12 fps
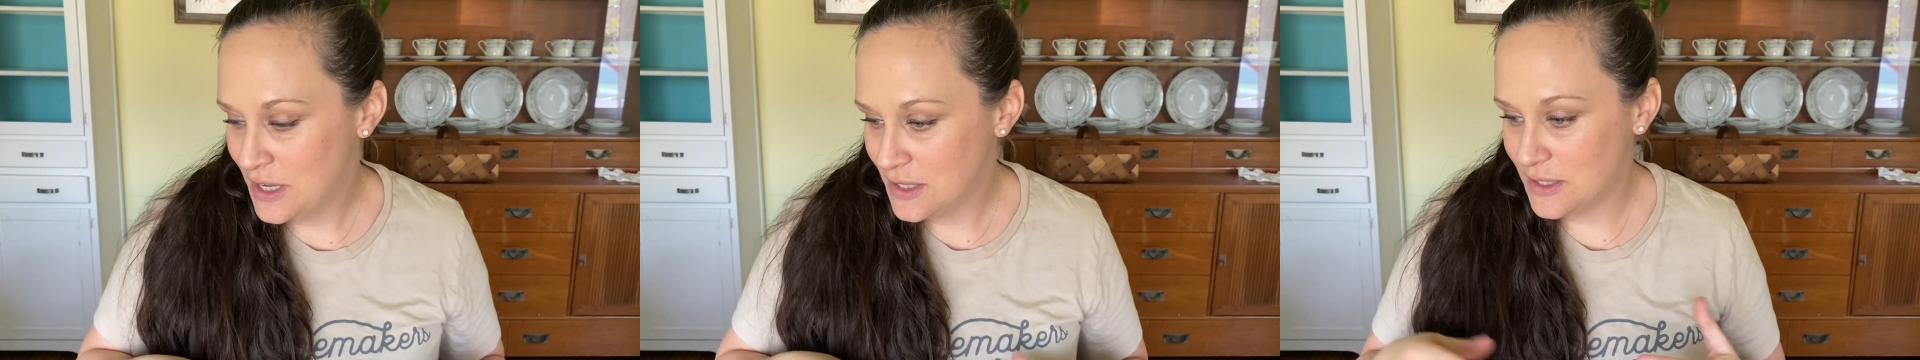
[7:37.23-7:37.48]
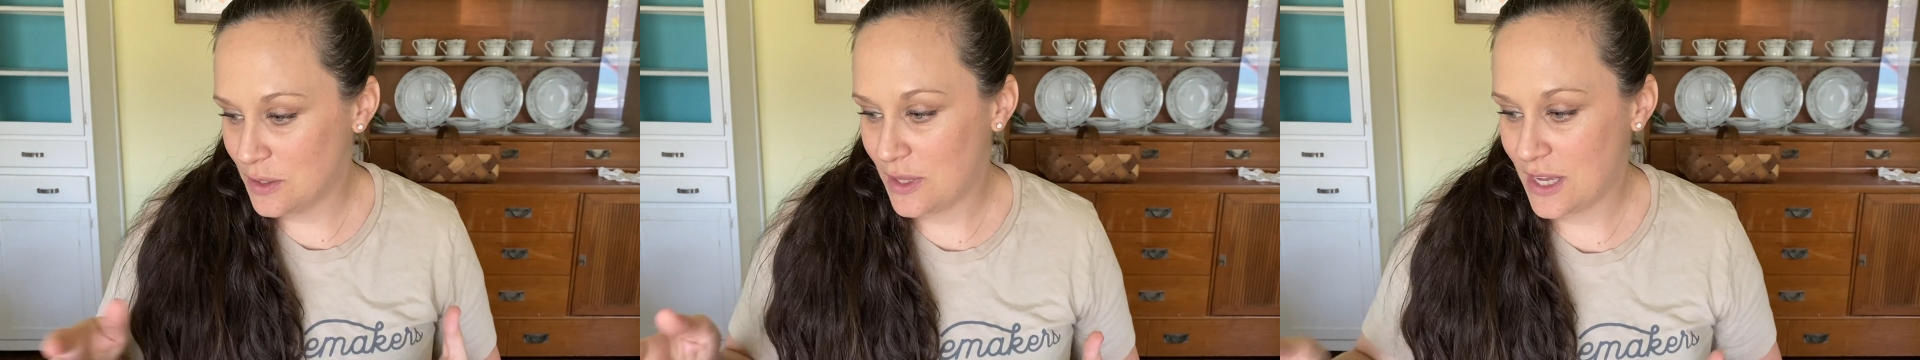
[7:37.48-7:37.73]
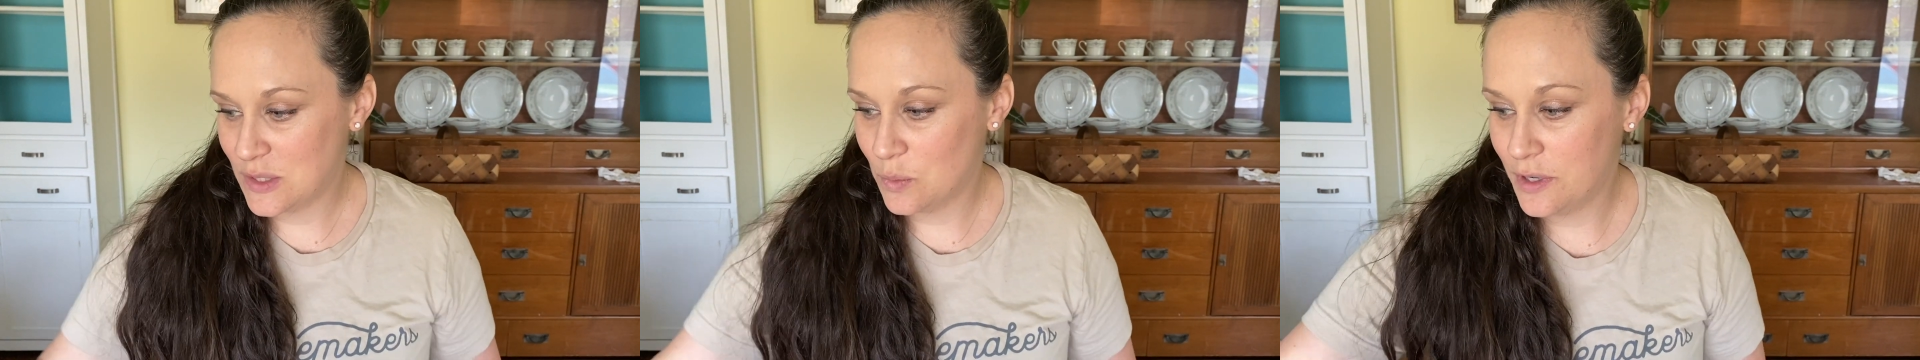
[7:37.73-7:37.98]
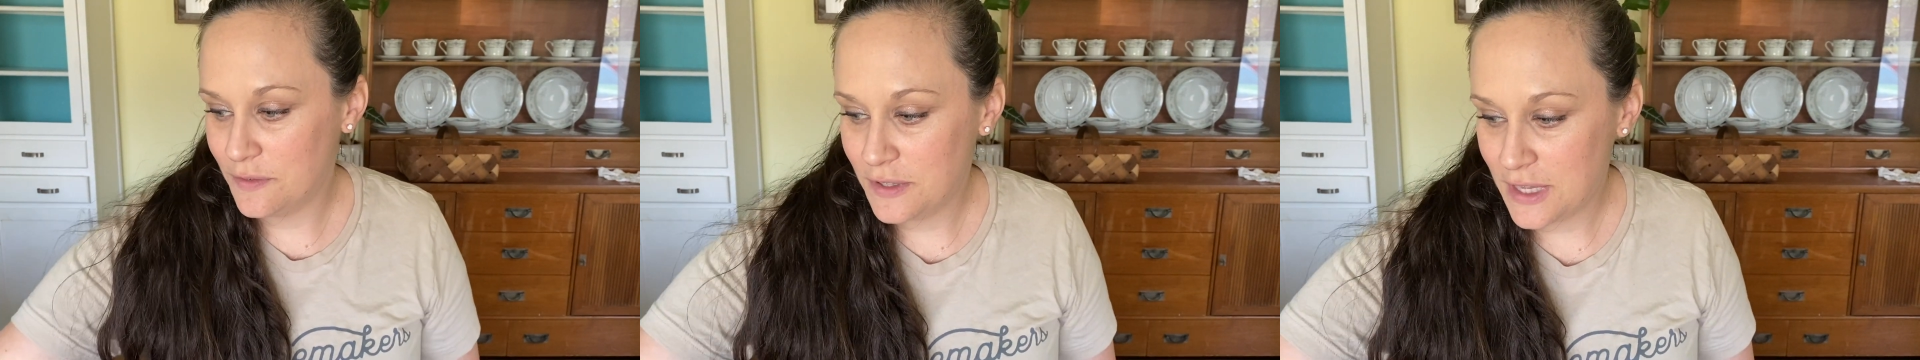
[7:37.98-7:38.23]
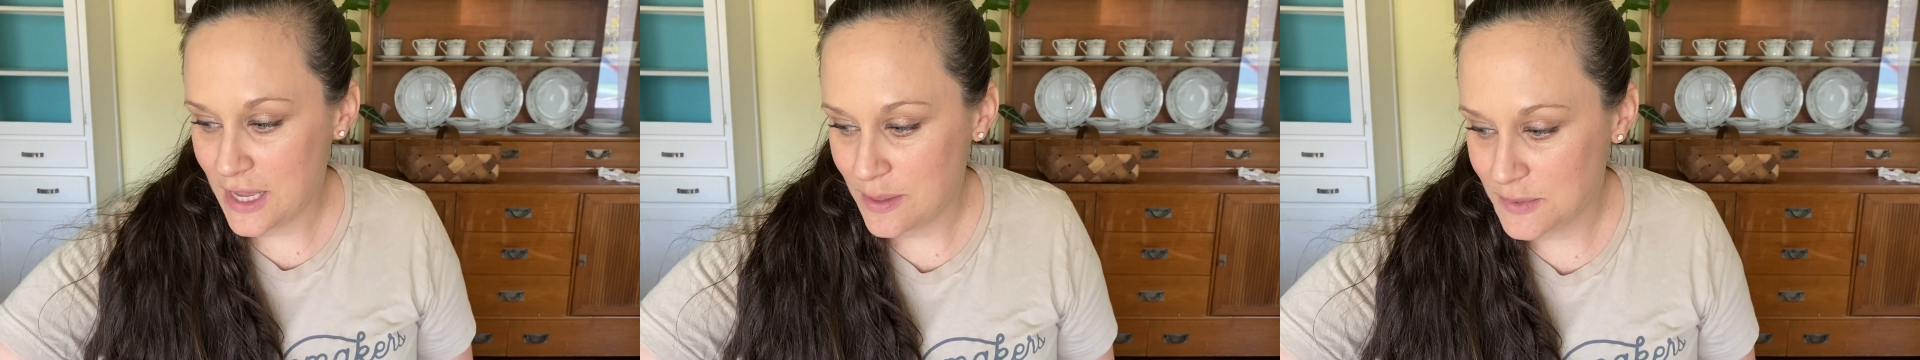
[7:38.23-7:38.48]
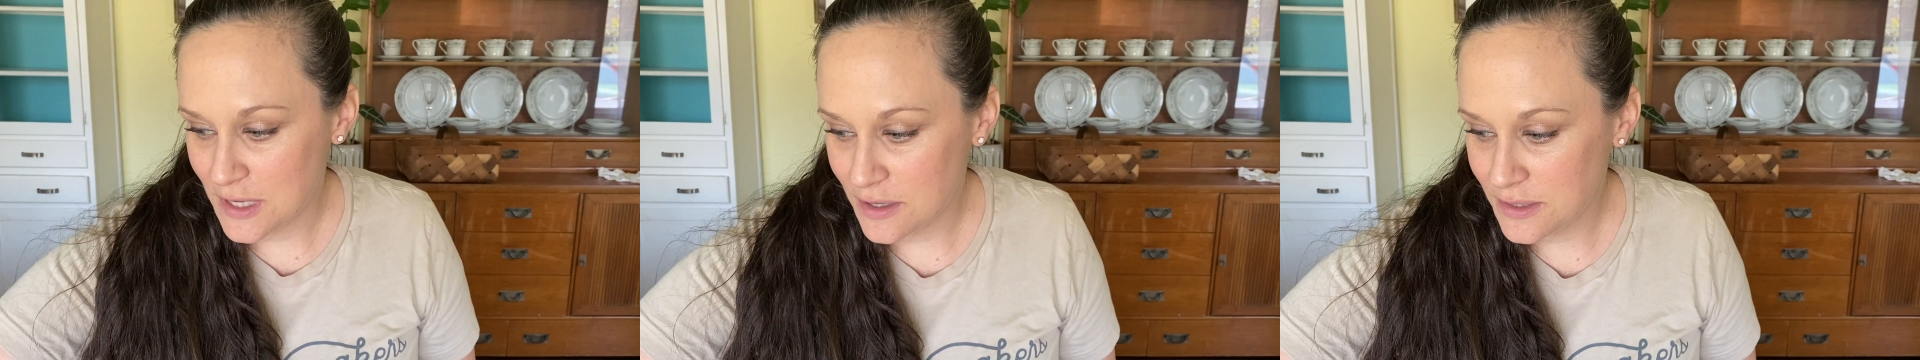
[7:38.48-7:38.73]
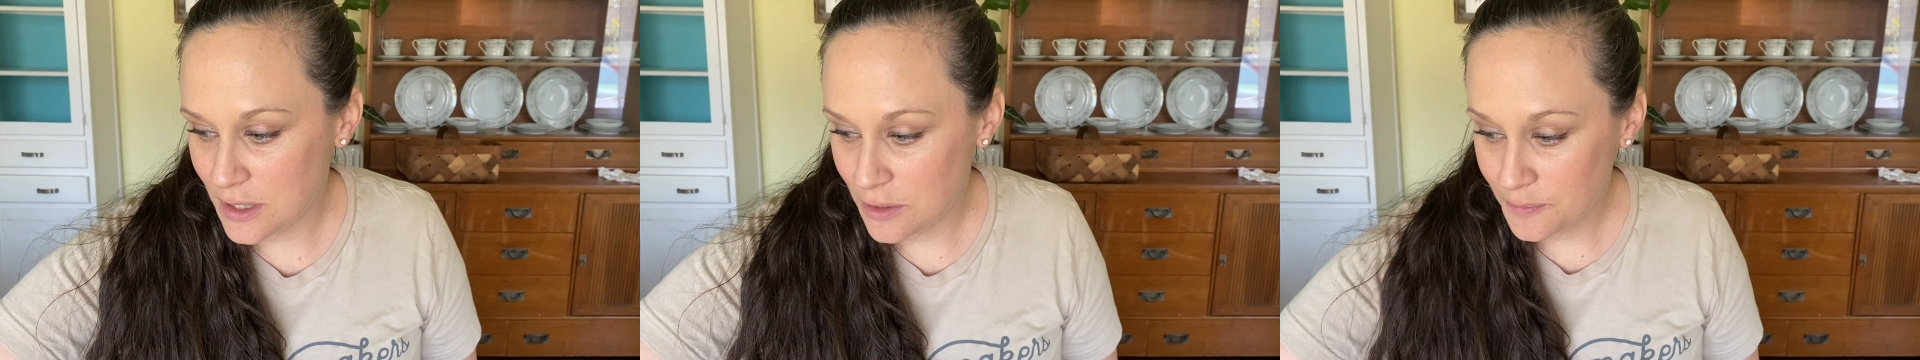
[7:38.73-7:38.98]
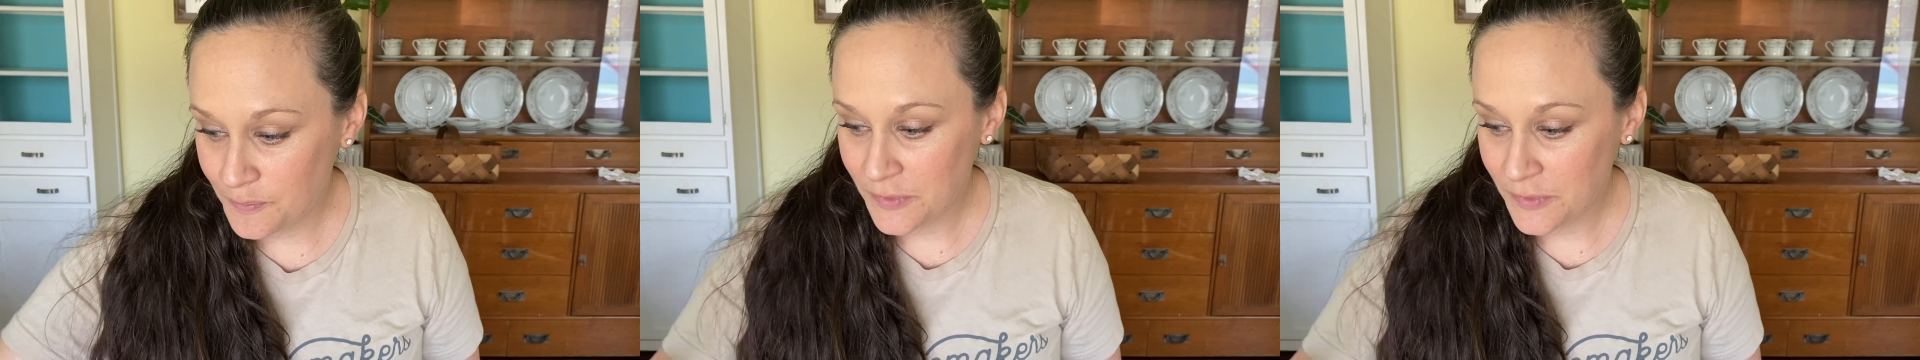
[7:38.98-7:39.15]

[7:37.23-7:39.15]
So that's one of the games also.